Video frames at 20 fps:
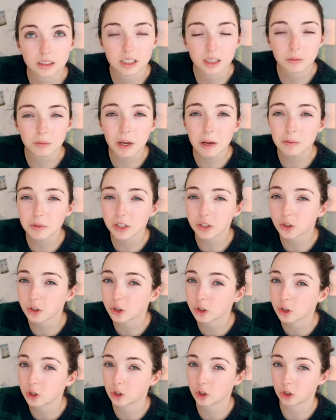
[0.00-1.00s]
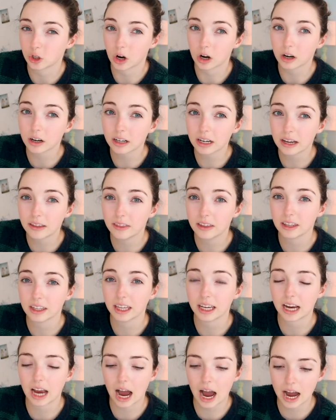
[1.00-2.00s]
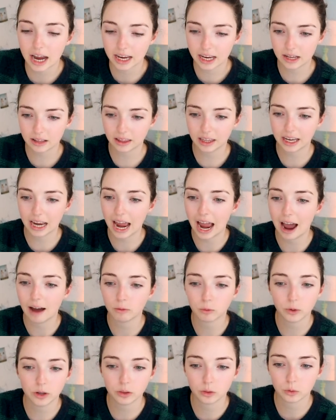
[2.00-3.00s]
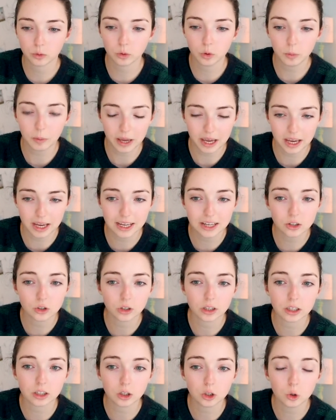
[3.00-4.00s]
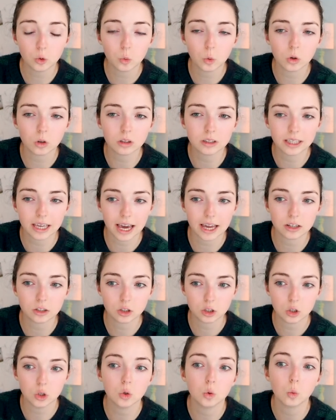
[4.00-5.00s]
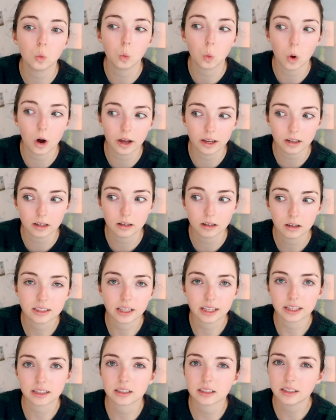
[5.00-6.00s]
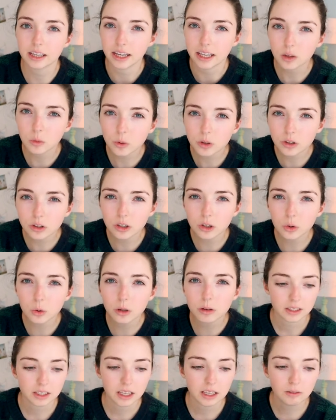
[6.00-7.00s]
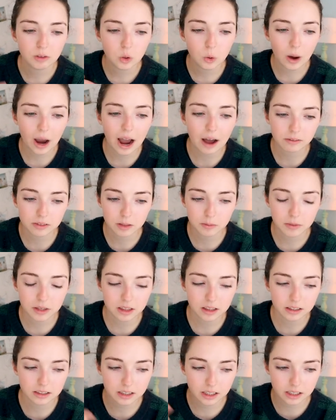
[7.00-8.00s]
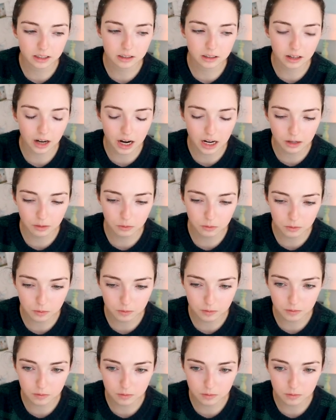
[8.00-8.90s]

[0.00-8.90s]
Sometimes I just start and then like I like halfway through the page, like you will get to what's like sitting with you. If you have something that's like kind of